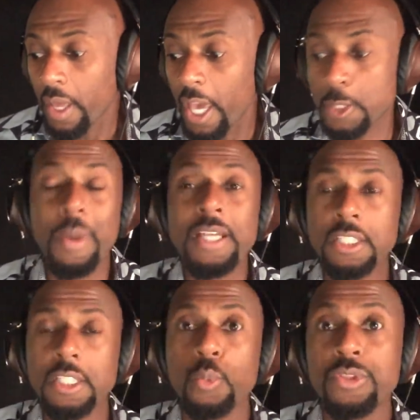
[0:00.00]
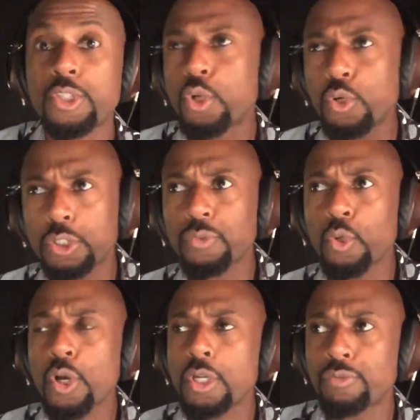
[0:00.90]
especially with George
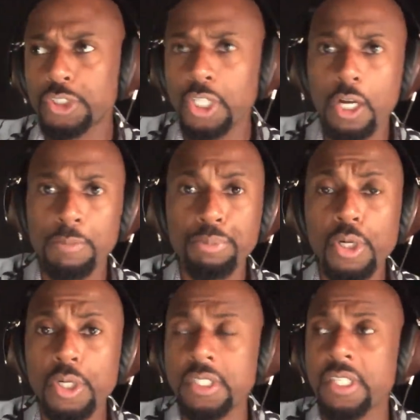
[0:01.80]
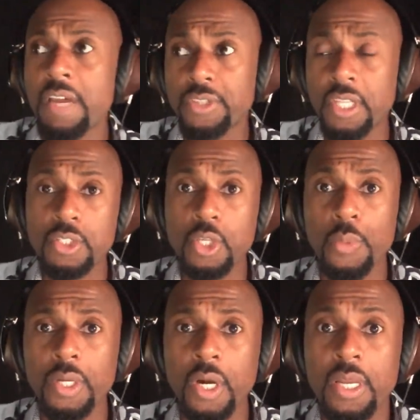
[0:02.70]
Floyd and Rayshard Brooks and everything that's
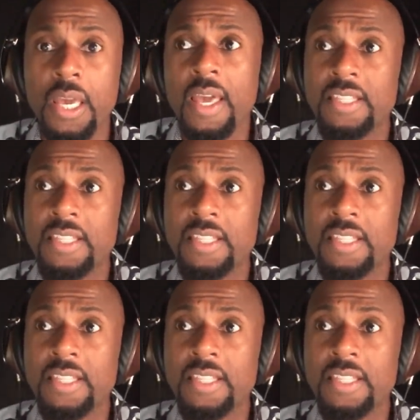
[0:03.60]
going on,